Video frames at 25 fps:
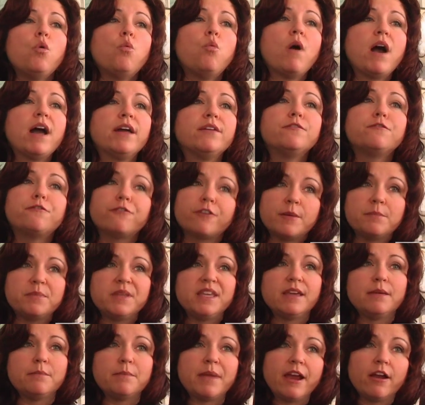One from
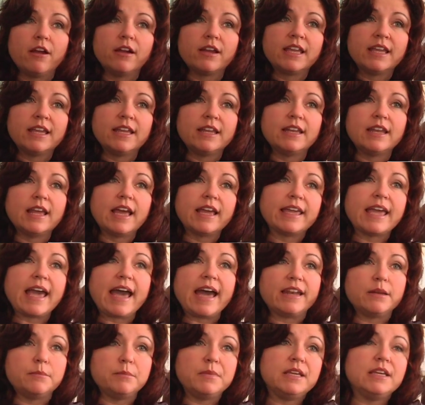the American
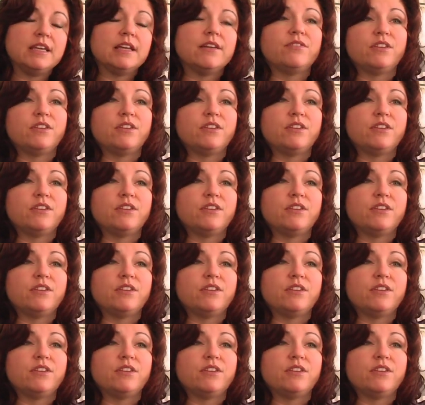Academy